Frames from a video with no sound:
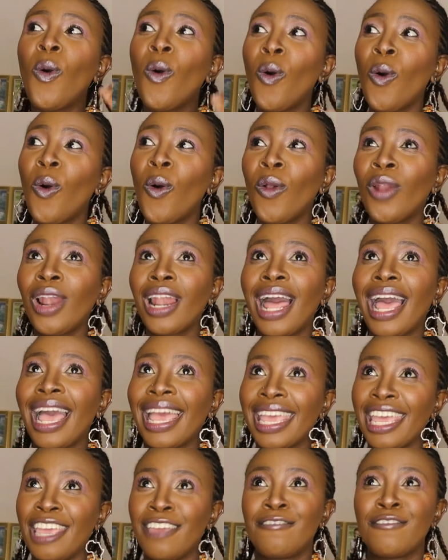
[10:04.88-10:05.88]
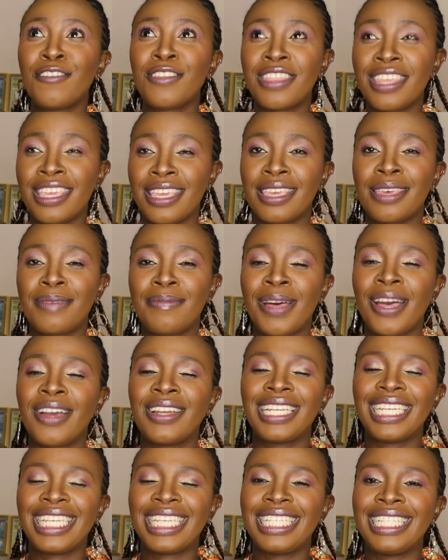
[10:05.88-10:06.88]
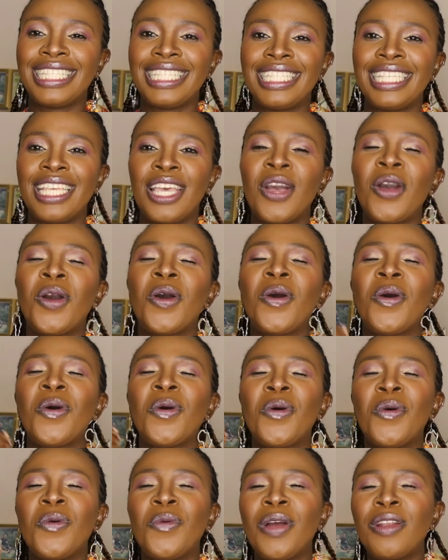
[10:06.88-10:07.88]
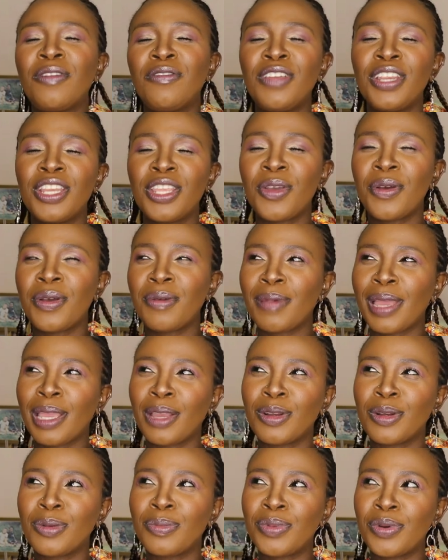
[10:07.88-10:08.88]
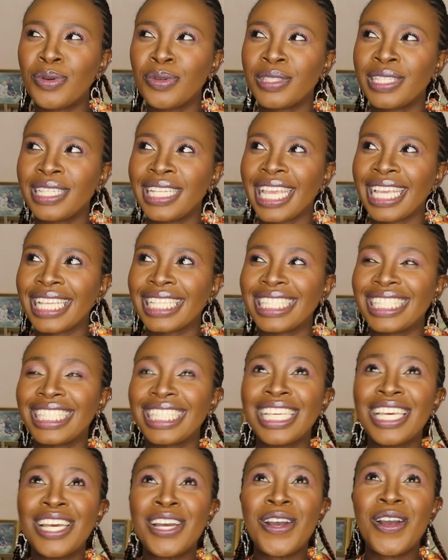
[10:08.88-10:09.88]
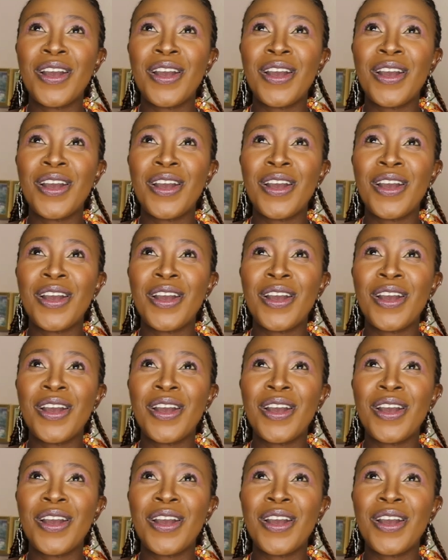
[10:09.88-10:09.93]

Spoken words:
All I ever think about is, what video am I gonna post next?